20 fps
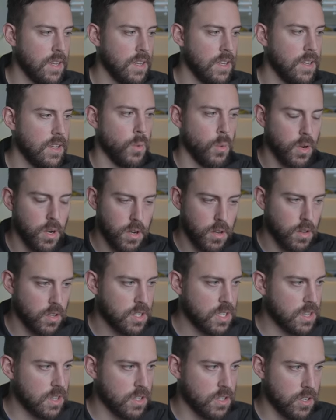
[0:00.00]
If you wanted to
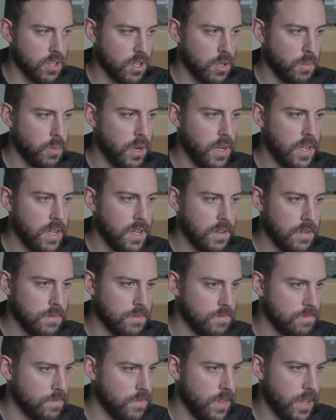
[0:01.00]
look at the curb weight,
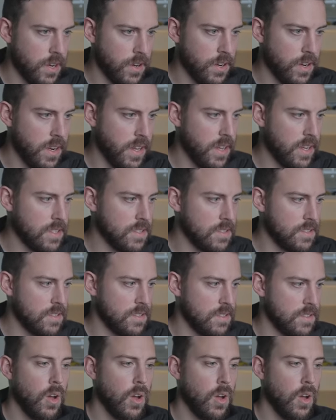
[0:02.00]
there it is.